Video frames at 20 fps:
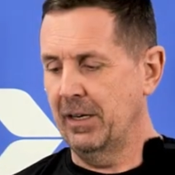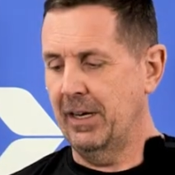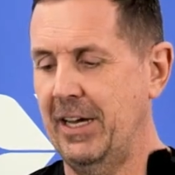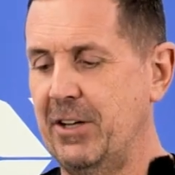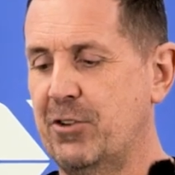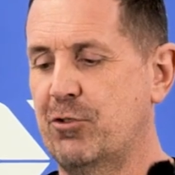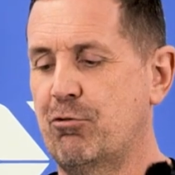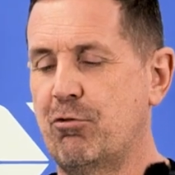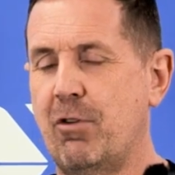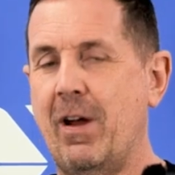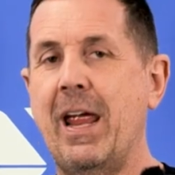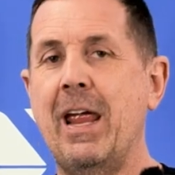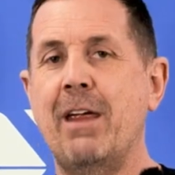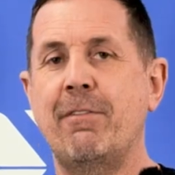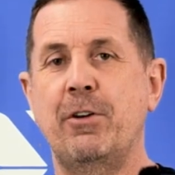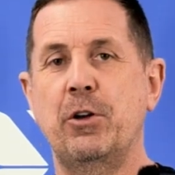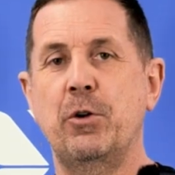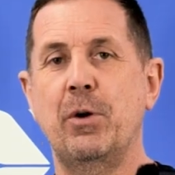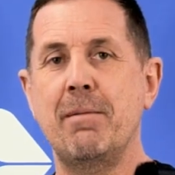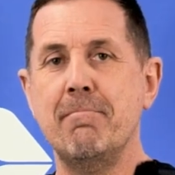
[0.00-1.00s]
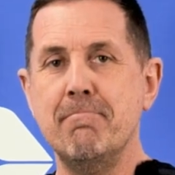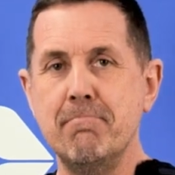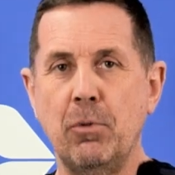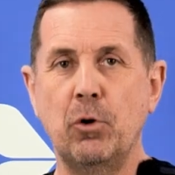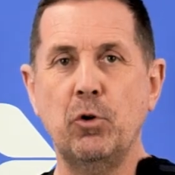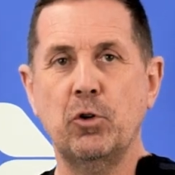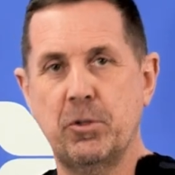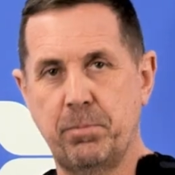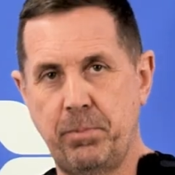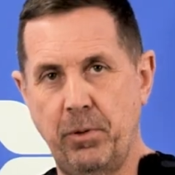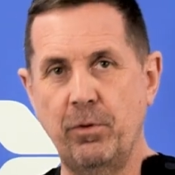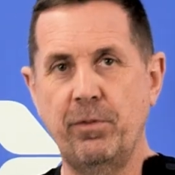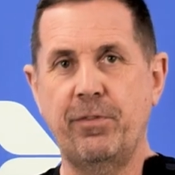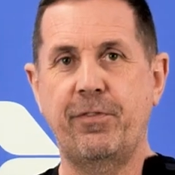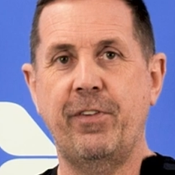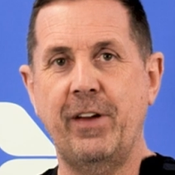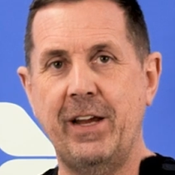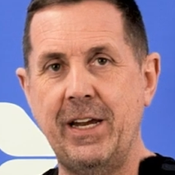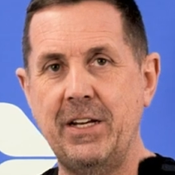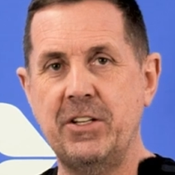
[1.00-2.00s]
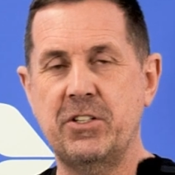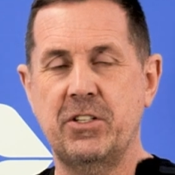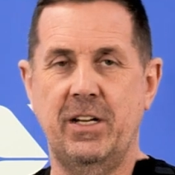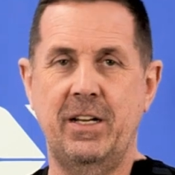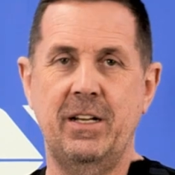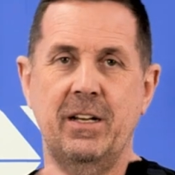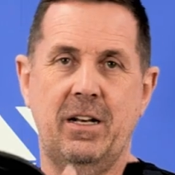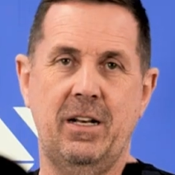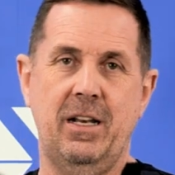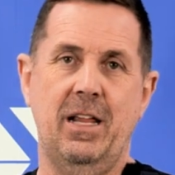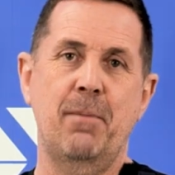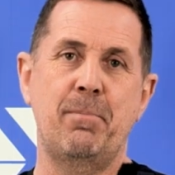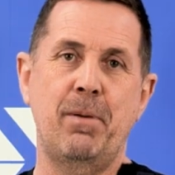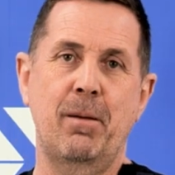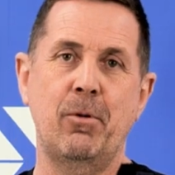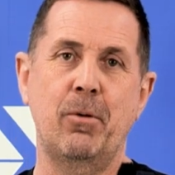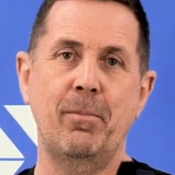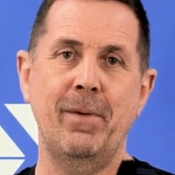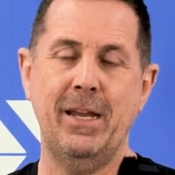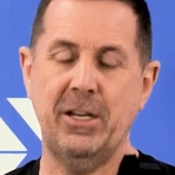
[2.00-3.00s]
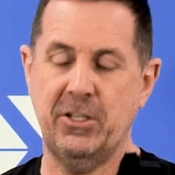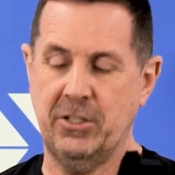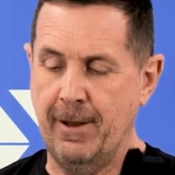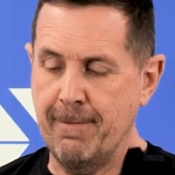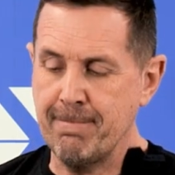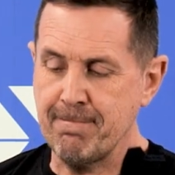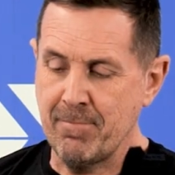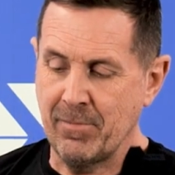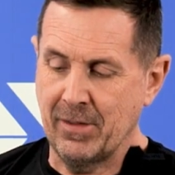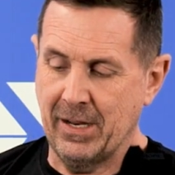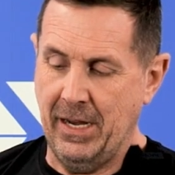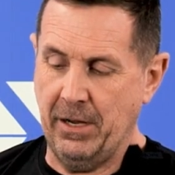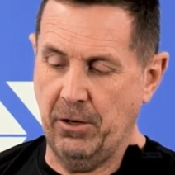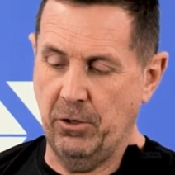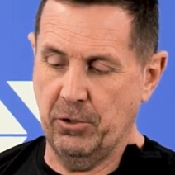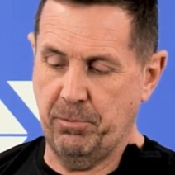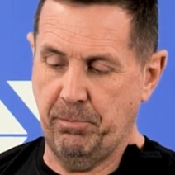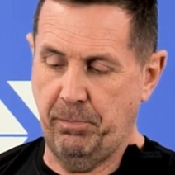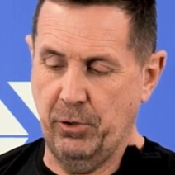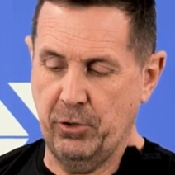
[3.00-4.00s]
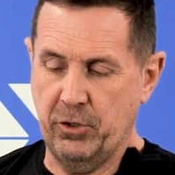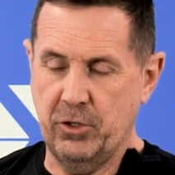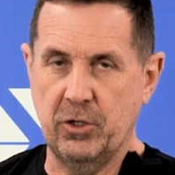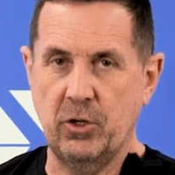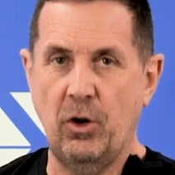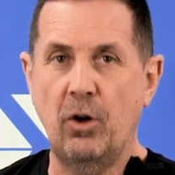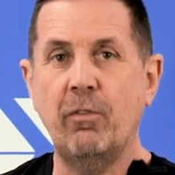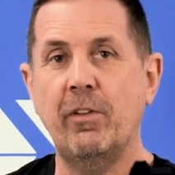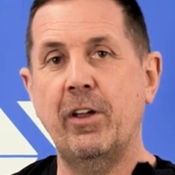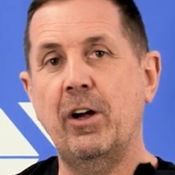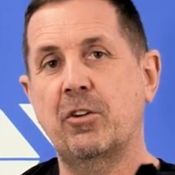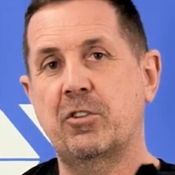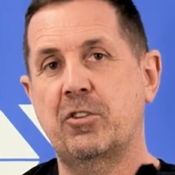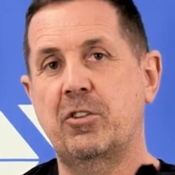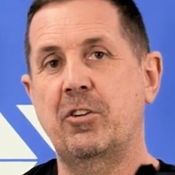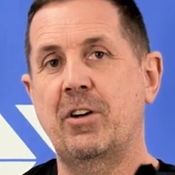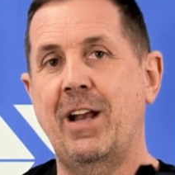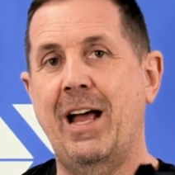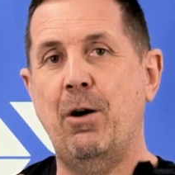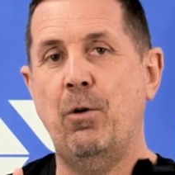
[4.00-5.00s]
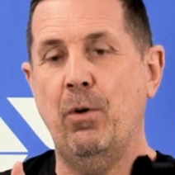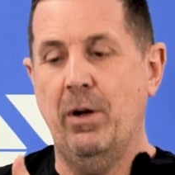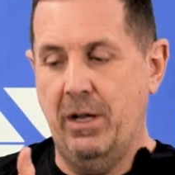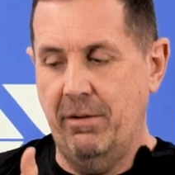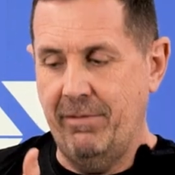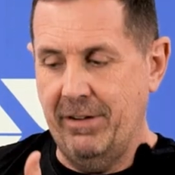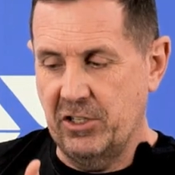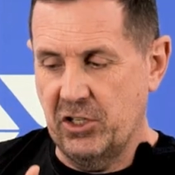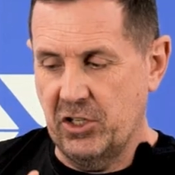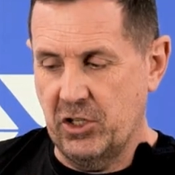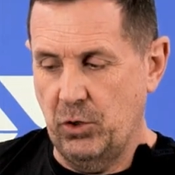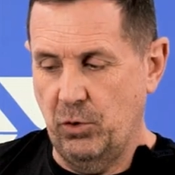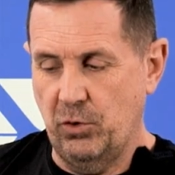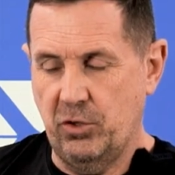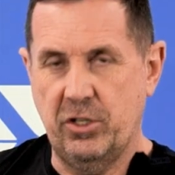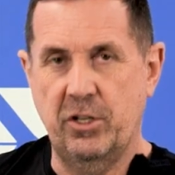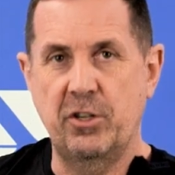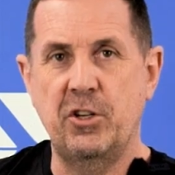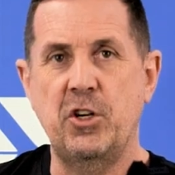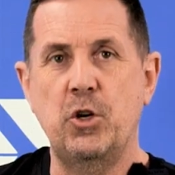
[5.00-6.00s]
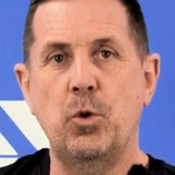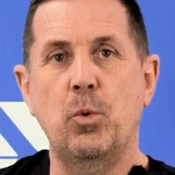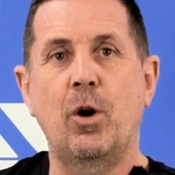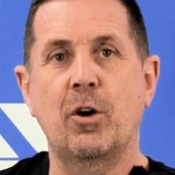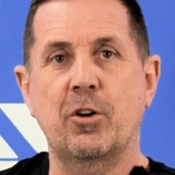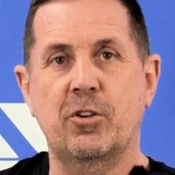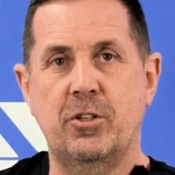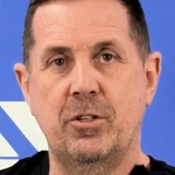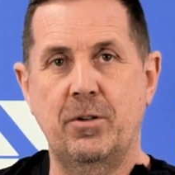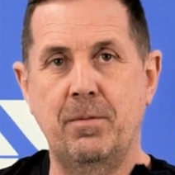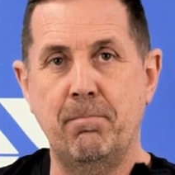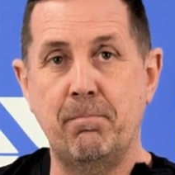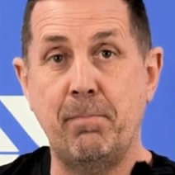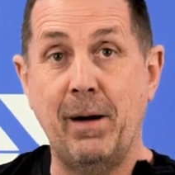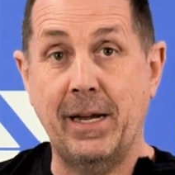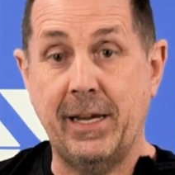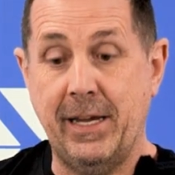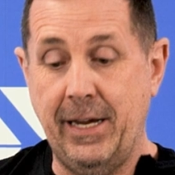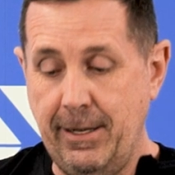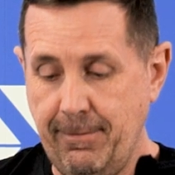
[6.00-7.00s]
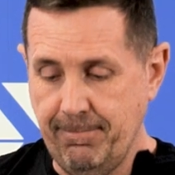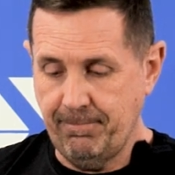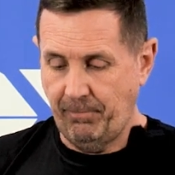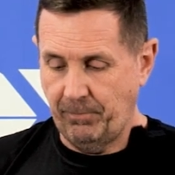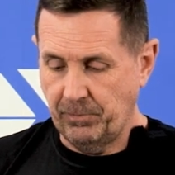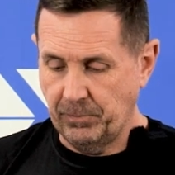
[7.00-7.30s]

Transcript: It's great if you're doing multiple feeds in a clay pebble mix. It pushes all the oxygen out and then sucks new oxygen back in.